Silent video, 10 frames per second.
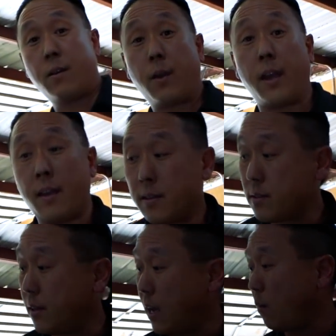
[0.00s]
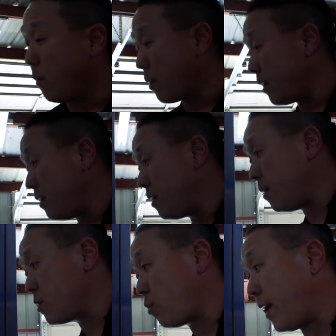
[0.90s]
Okay, so now what we're going to
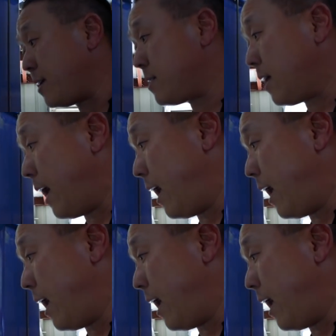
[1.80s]
do is raise the